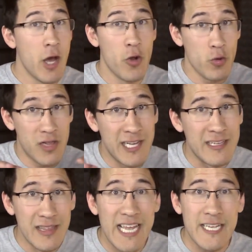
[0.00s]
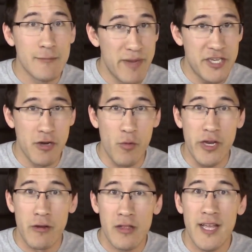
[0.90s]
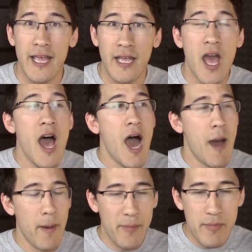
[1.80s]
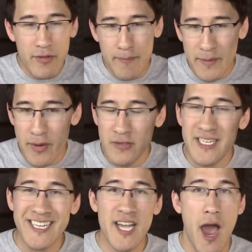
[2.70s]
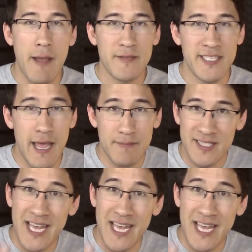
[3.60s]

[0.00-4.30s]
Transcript: Now don't click links, be sure what you're clicking, uh, but people have been posting posting timestamps.